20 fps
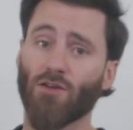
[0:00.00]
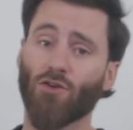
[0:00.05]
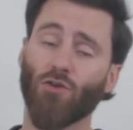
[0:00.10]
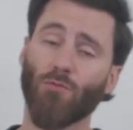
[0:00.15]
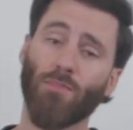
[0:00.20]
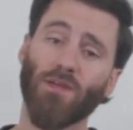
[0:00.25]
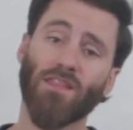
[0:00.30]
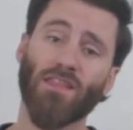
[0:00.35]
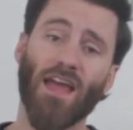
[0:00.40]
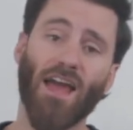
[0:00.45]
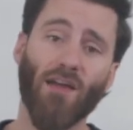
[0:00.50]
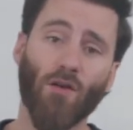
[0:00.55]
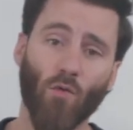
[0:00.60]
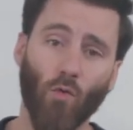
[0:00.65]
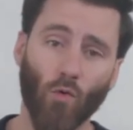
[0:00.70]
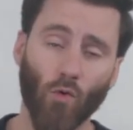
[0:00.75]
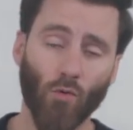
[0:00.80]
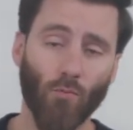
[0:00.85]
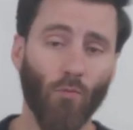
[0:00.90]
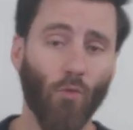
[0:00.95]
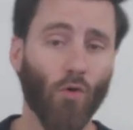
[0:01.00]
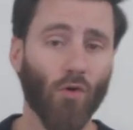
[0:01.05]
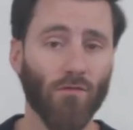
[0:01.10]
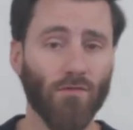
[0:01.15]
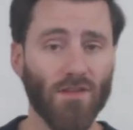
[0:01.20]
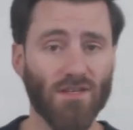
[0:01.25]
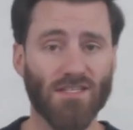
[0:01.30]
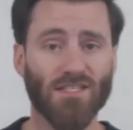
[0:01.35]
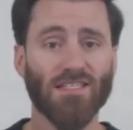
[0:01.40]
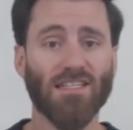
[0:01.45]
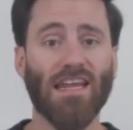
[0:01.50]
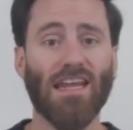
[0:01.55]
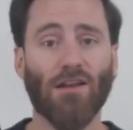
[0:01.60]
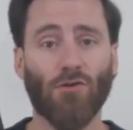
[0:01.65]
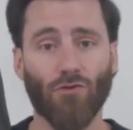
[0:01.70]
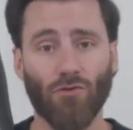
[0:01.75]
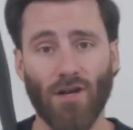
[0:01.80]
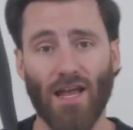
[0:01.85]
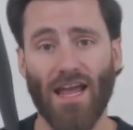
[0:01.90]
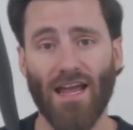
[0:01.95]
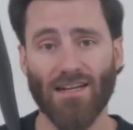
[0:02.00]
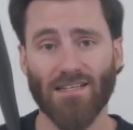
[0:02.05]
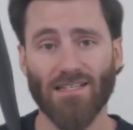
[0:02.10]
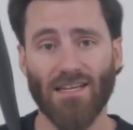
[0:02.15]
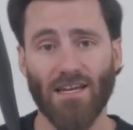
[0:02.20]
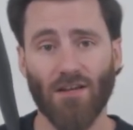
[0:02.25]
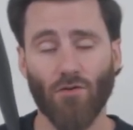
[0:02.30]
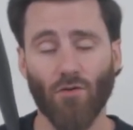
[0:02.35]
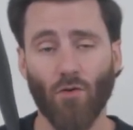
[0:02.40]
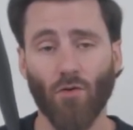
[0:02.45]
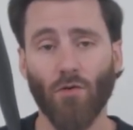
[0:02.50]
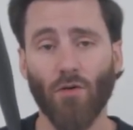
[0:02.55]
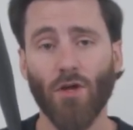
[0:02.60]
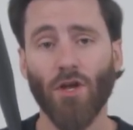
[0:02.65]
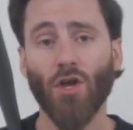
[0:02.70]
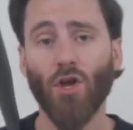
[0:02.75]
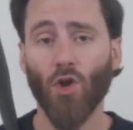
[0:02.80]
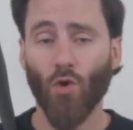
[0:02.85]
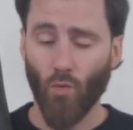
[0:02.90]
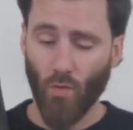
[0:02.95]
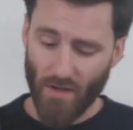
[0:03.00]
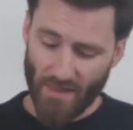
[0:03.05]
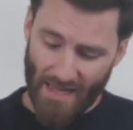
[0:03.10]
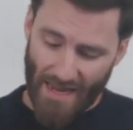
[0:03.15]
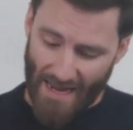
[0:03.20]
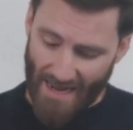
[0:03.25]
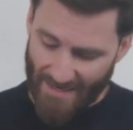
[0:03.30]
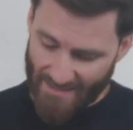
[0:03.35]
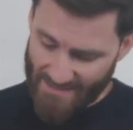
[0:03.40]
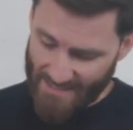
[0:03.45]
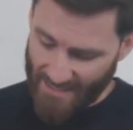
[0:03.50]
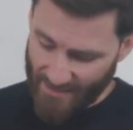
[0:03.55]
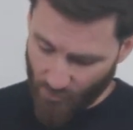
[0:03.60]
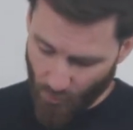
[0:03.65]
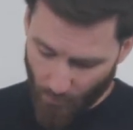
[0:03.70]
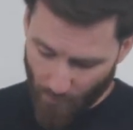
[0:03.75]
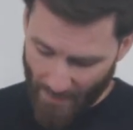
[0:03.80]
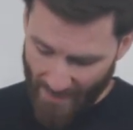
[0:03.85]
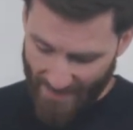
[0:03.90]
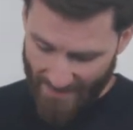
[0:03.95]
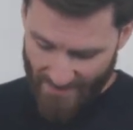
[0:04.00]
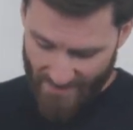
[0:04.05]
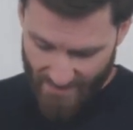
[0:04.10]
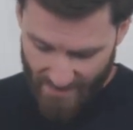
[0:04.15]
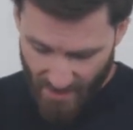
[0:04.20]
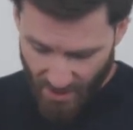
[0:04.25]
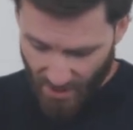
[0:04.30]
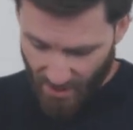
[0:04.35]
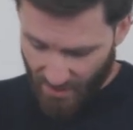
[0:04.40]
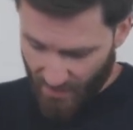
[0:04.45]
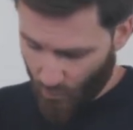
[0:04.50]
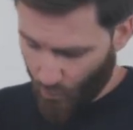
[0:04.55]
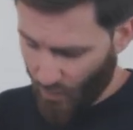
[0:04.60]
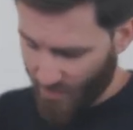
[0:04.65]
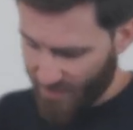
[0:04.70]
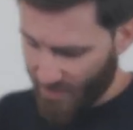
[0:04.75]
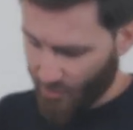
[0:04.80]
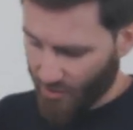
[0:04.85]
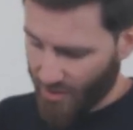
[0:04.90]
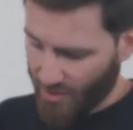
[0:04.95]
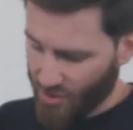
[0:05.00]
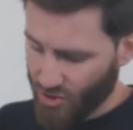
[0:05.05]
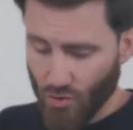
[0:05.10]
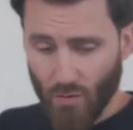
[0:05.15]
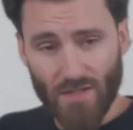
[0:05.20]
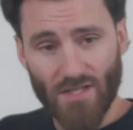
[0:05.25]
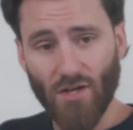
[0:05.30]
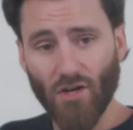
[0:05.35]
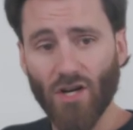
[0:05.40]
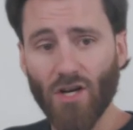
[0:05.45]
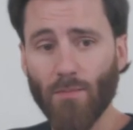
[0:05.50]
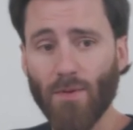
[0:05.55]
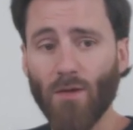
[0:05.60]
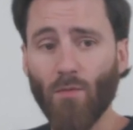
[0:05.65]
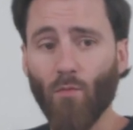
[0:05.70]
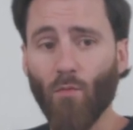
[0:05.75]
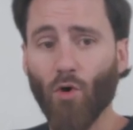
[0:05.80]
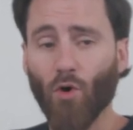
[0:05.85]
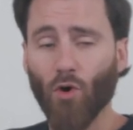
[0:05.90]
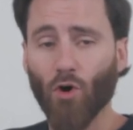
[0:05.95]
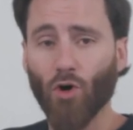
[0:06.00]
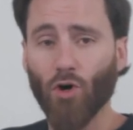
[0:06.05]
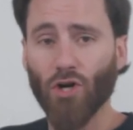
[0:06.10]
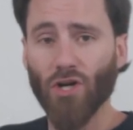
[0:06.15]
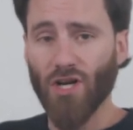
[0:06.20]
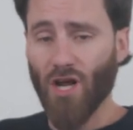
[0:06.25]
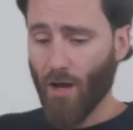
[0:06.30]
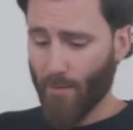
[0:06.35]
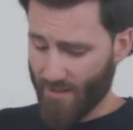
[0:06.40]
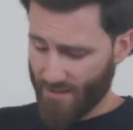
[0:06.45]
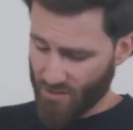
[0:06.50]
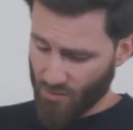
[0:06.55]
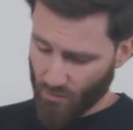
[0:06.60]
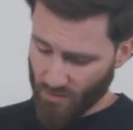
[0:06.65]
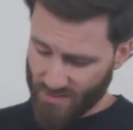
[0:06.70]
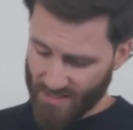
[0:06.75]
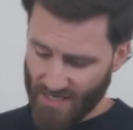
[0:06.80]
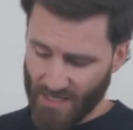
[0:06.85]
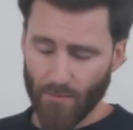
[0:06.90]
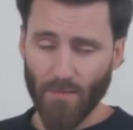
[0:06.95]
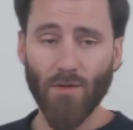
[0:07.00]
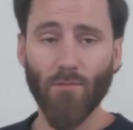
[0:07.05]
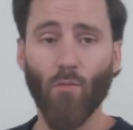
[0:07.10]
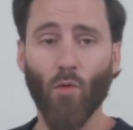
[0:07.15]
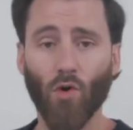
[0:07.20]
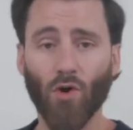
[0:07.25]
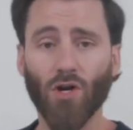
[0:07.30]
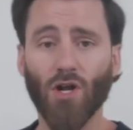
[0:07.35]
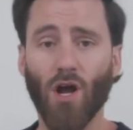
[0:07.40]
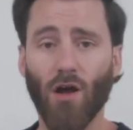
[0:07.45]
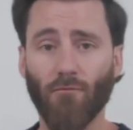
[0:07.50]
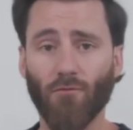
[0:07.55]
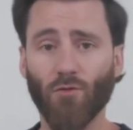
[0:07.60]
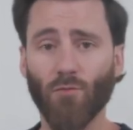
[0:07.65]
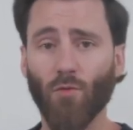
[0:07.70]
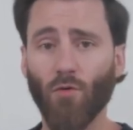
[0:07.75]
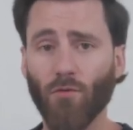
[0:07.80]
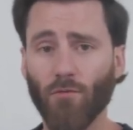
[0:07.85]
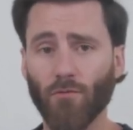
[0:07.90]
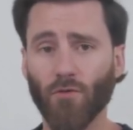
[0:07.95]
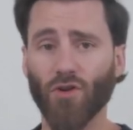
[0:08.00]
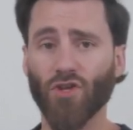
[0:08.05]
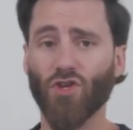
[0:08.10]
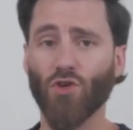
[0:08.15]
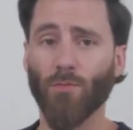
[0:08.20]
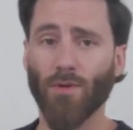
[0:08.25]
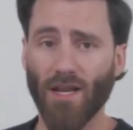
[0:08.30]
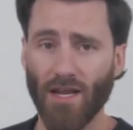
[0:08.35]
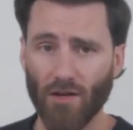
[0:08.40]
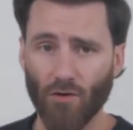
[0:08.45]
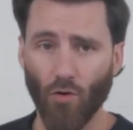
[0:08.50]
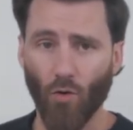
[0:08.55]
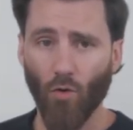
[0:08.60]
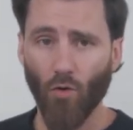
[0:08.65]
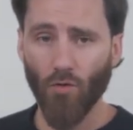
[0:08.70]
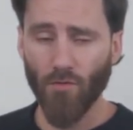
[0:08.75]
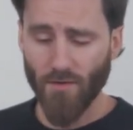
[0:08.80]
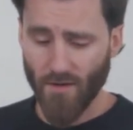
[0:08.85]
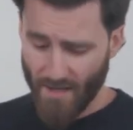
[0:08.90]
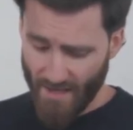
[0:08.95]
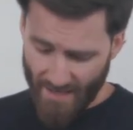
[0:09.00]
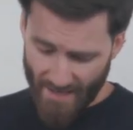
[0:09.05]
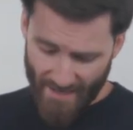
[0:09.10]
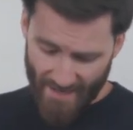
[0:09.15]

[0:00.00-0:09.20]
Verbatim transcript: It could be that or more of the standard Axe handle. With Axe handle bats, what they're going to do is they're going to be more ergonomic, so it's going to be more comfortable for a human hand to hold,